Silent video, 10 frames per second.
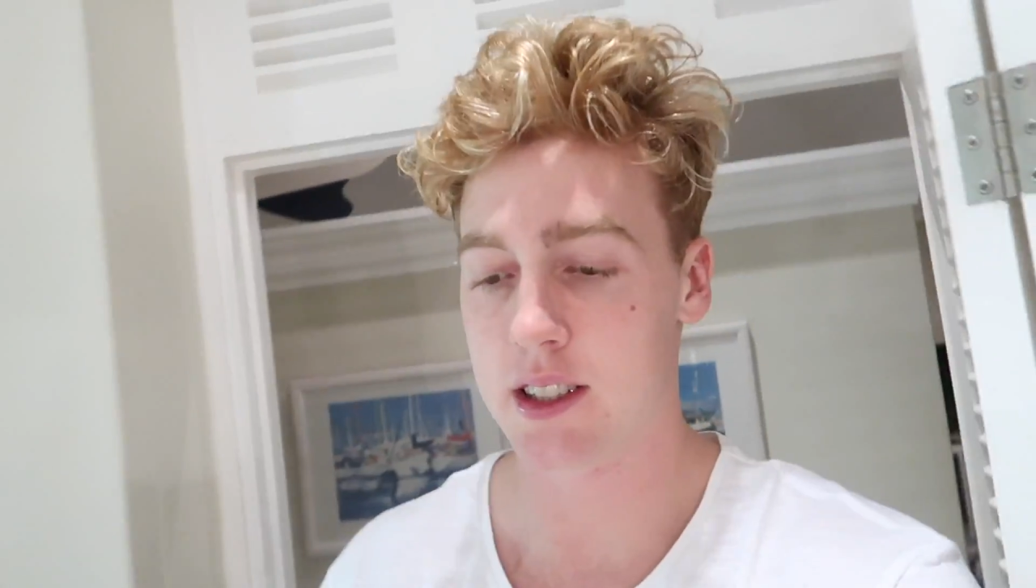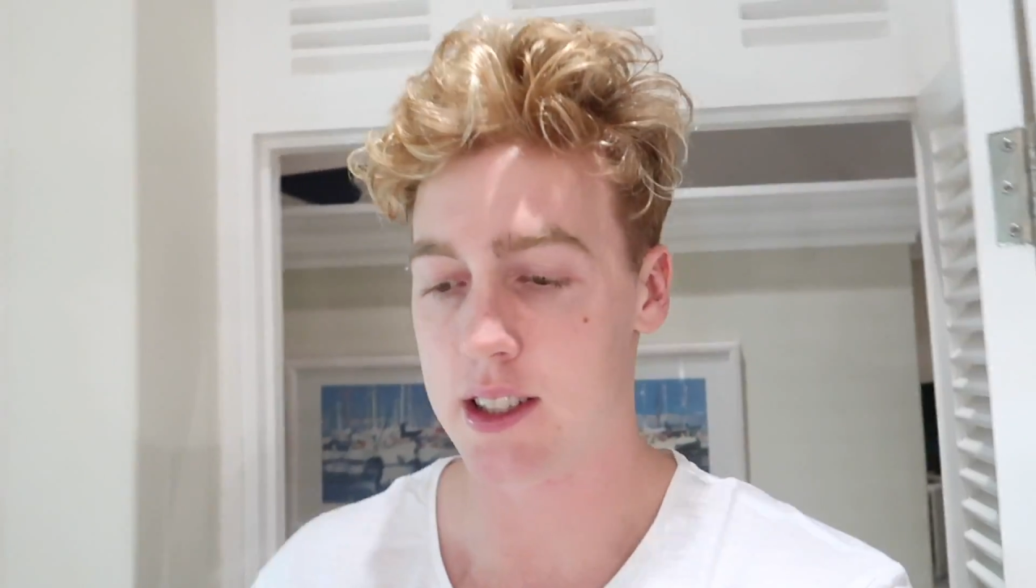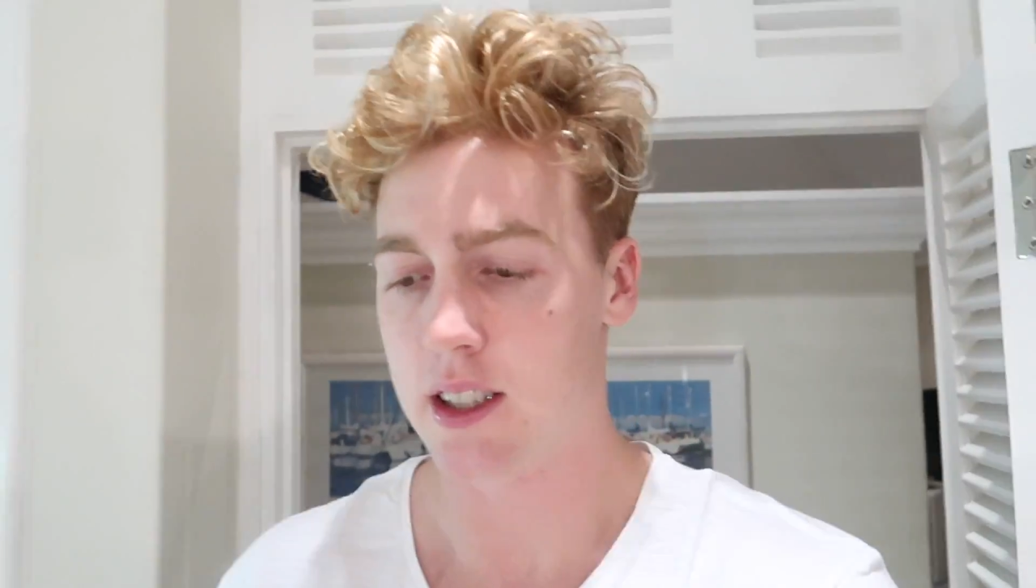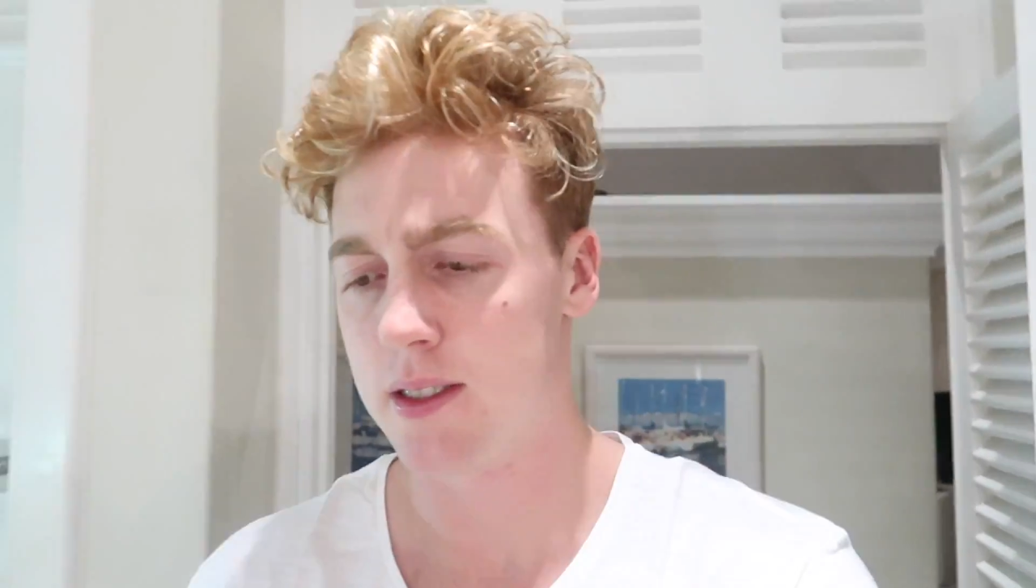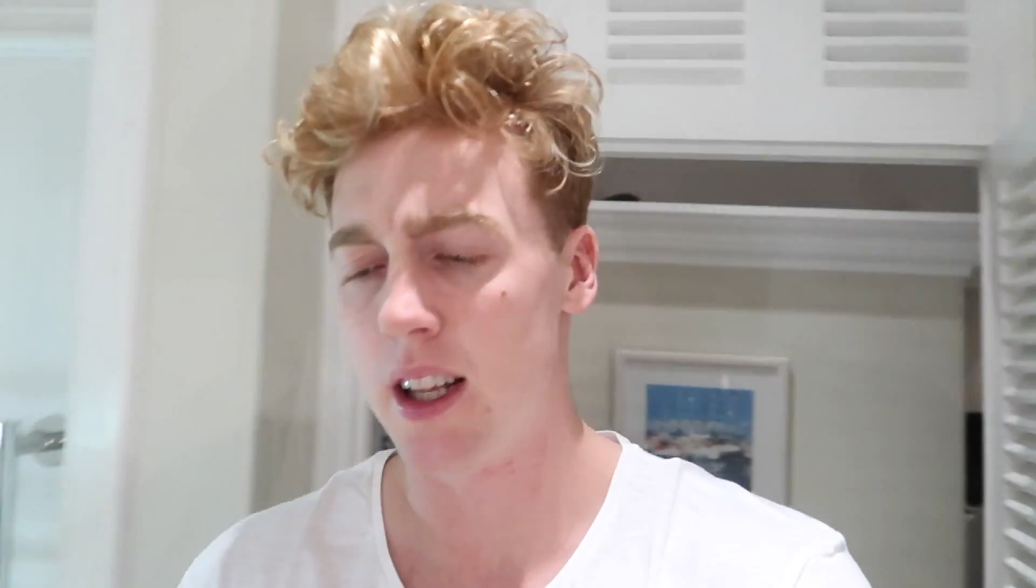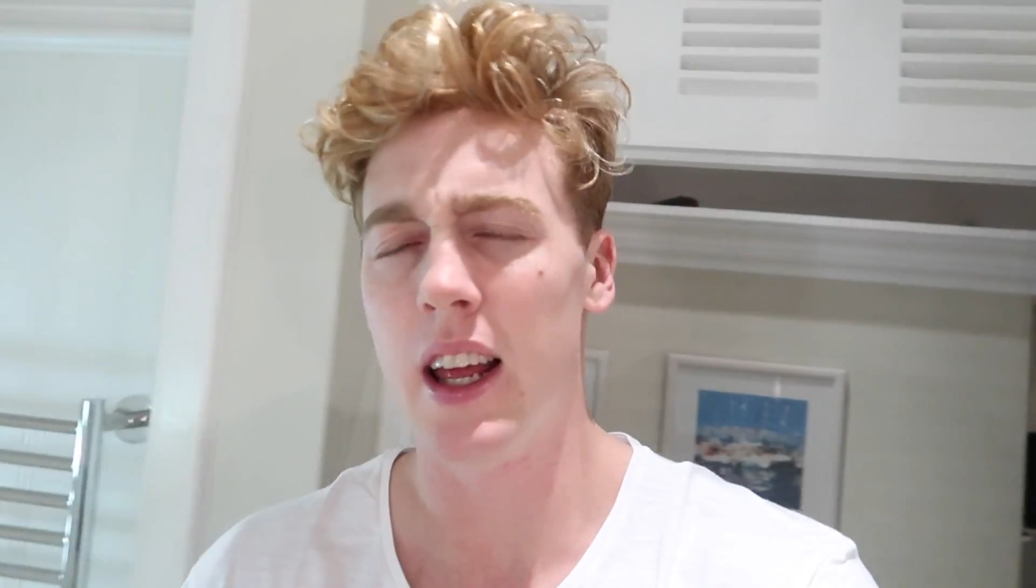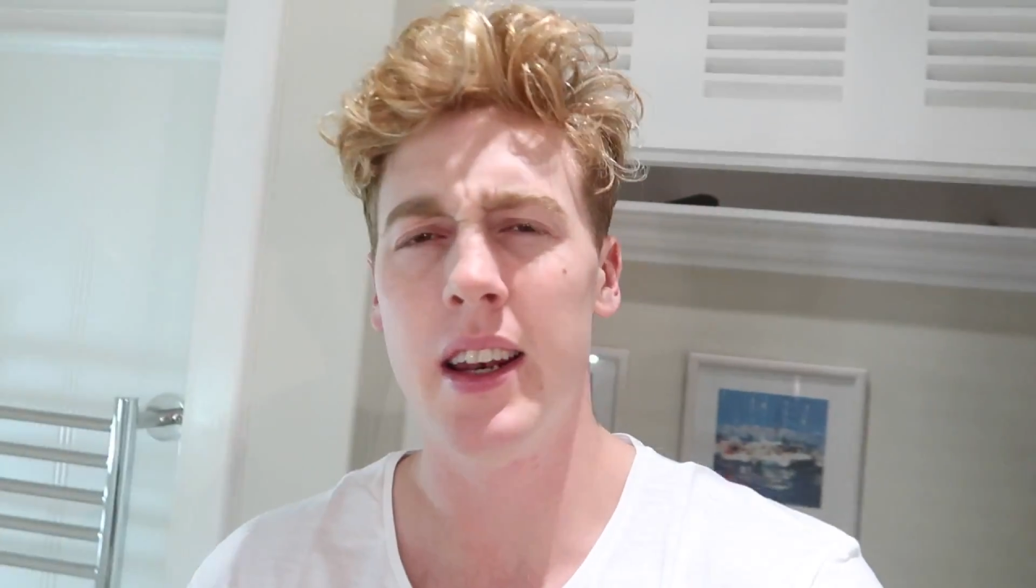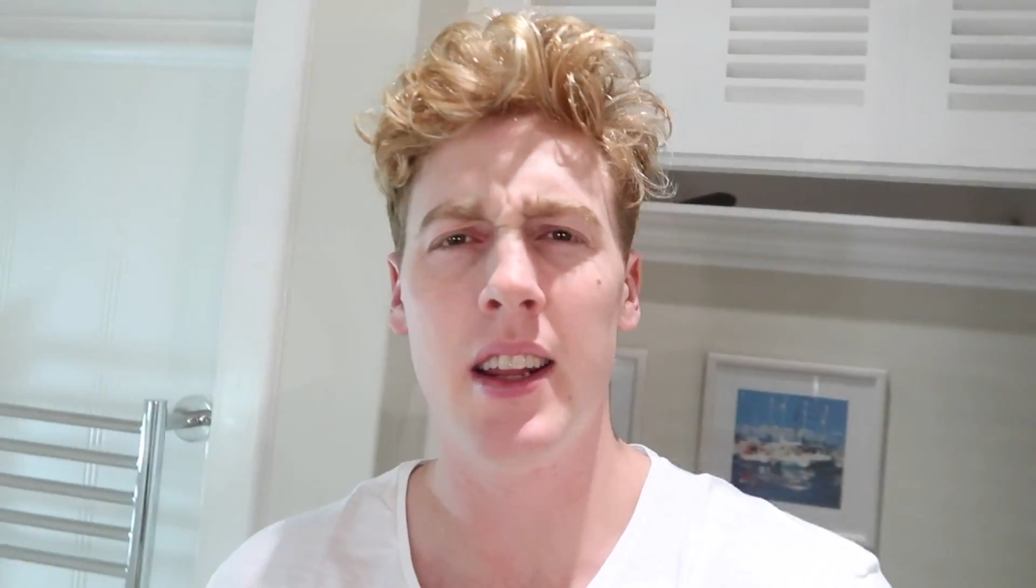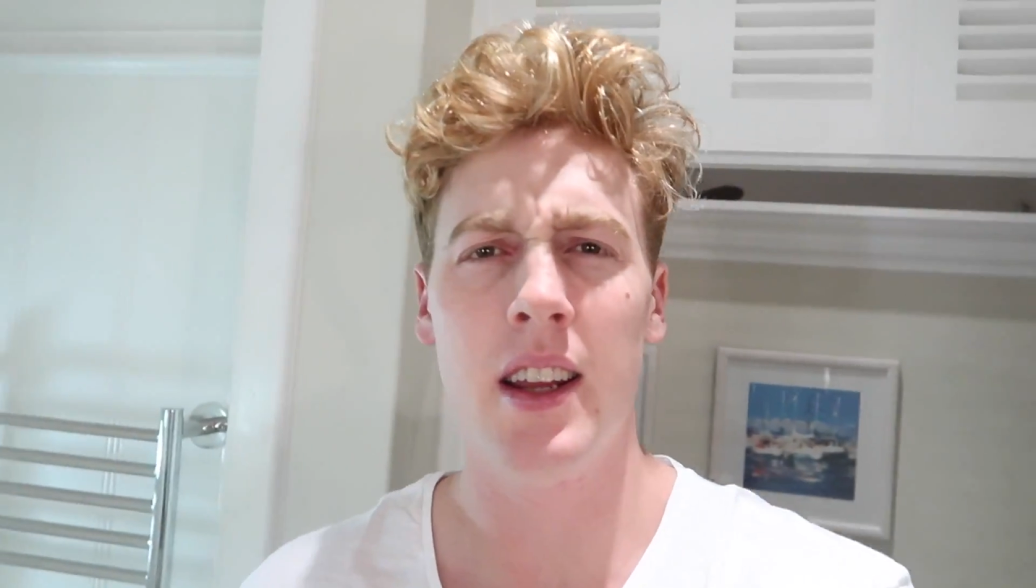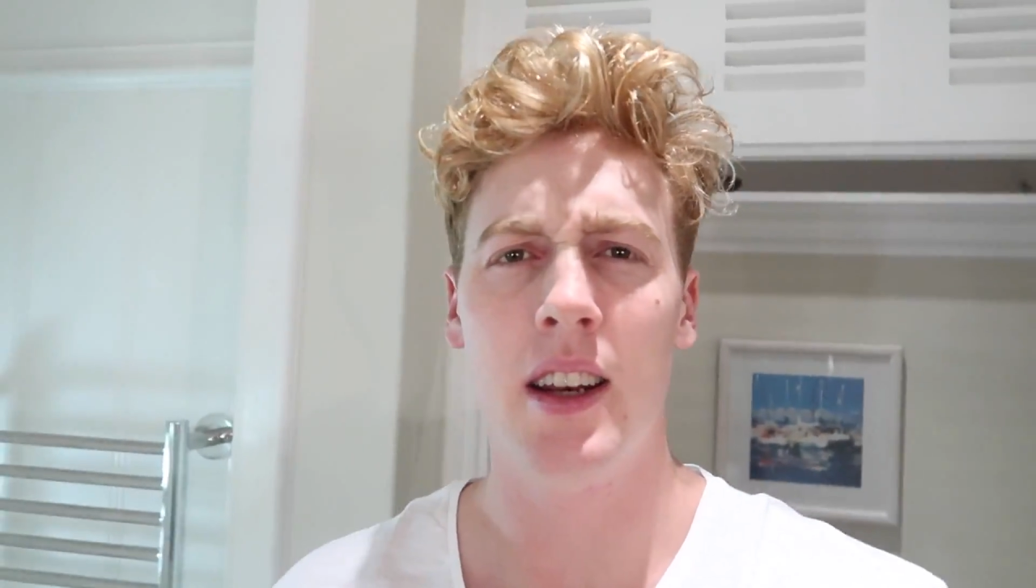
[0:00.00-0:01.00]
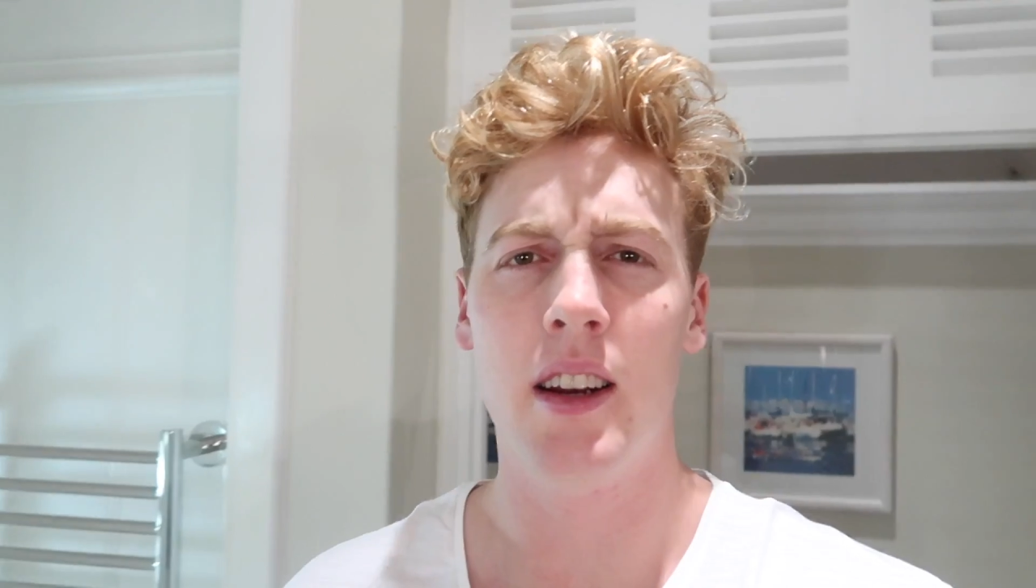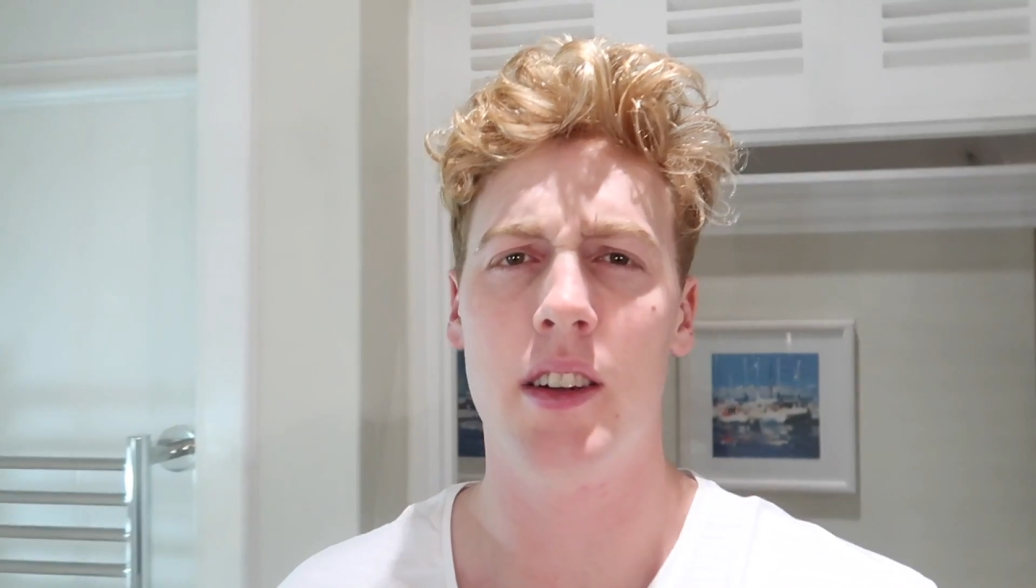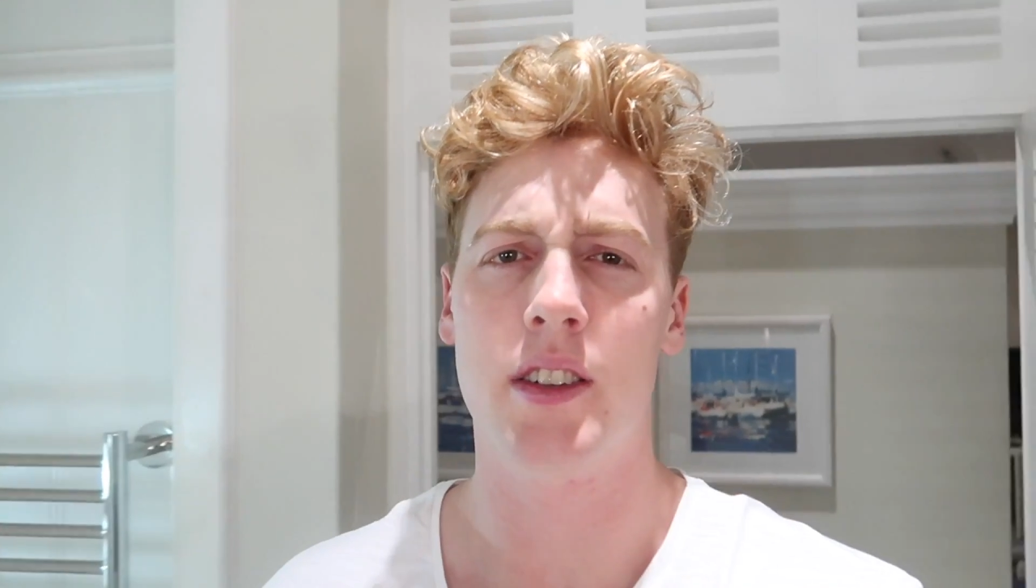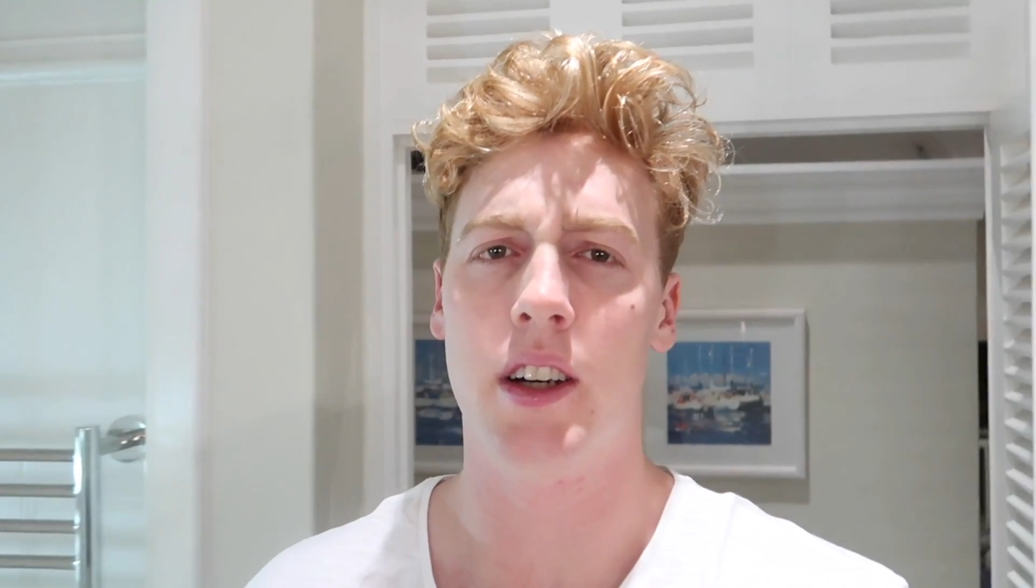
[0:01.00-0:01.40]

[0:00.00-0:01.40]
itself to London.